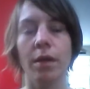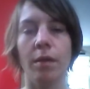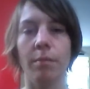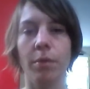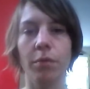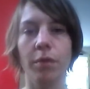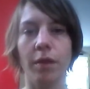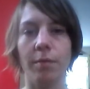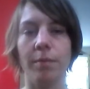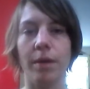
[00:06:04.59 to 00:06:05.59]
And both of
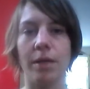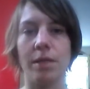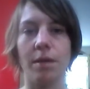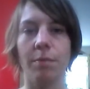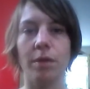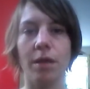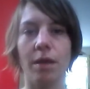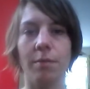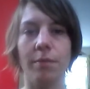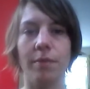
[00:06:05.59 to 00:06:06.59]
them, at separate
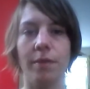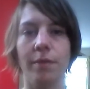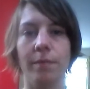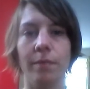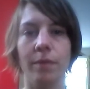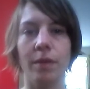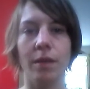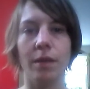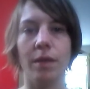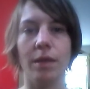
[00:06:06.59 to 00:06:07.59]
times,
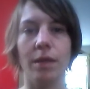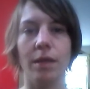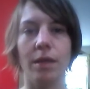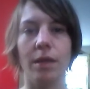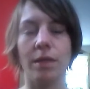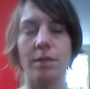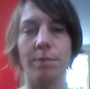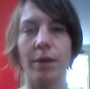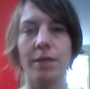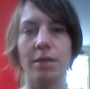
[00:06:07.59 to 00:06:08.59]

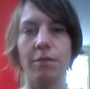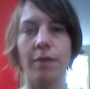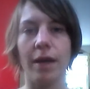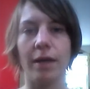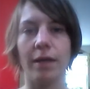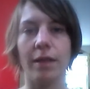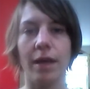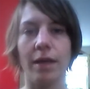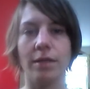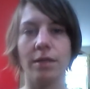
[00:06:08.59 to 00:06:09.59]
expressed the fact
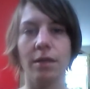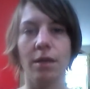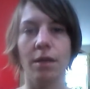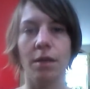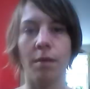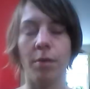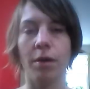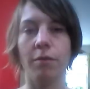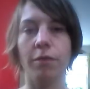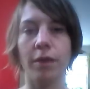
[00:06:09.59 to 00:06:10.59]
that
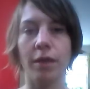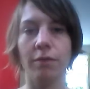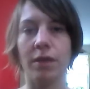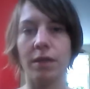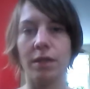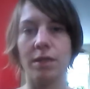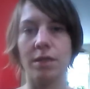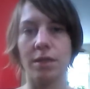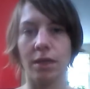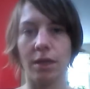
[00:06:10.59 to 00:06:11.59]
upon forgiving this
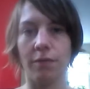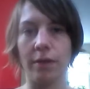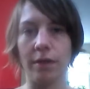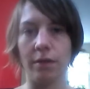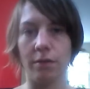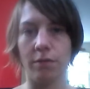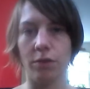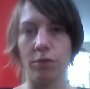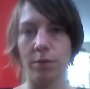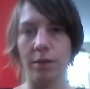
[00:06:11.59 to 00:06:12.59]
significant
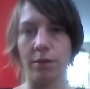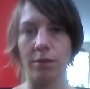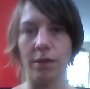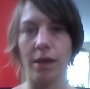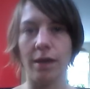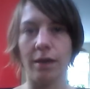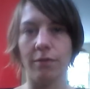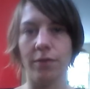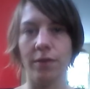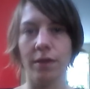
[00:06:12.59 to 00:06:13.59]
individual in their
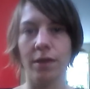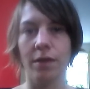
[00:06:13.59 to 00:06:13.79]
lives,